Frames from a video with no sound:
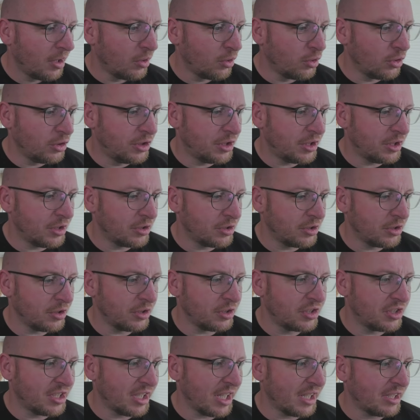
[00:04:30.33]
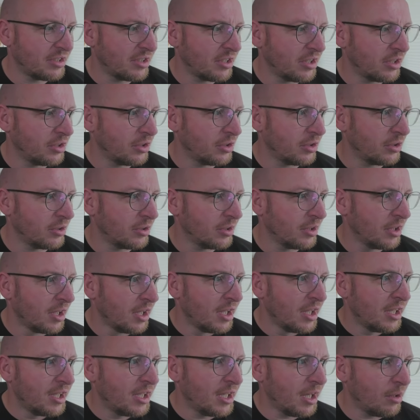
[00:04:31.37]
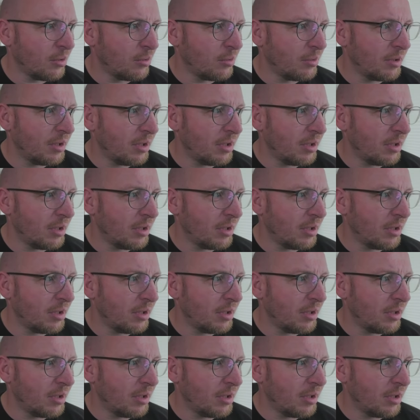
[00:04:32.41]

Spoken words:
Hutchinson, Sessegnon. Now,